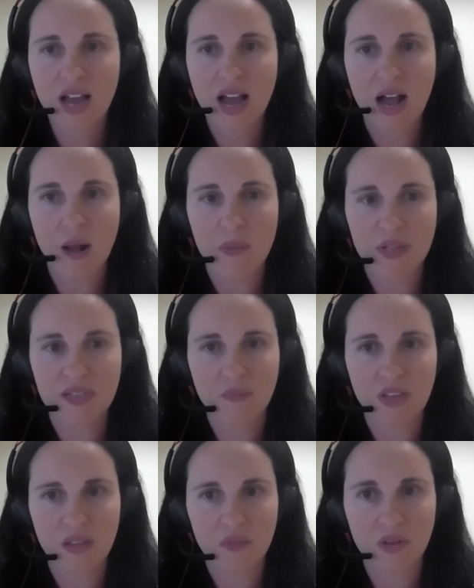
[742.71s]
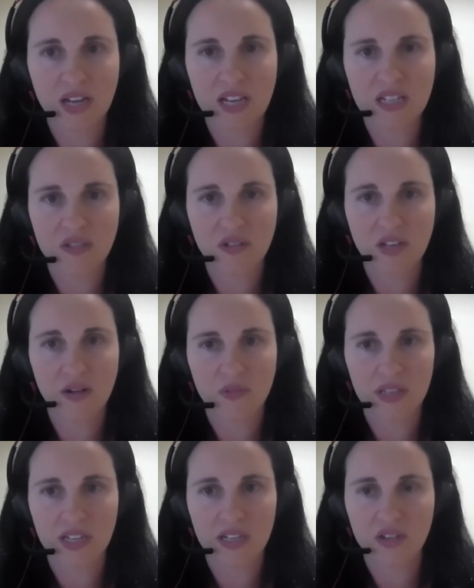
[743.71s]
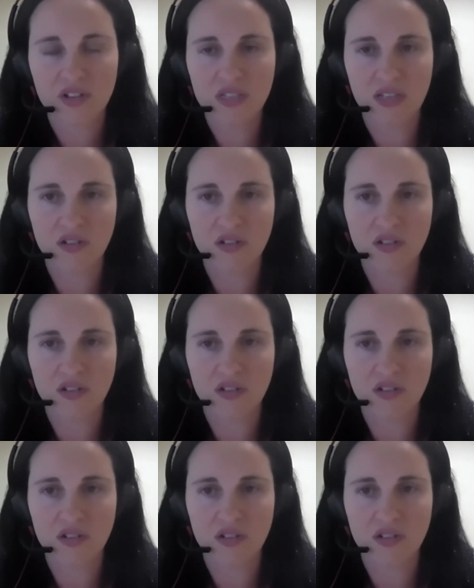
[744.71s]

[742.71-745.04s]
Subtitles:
and something that we need to look at really closely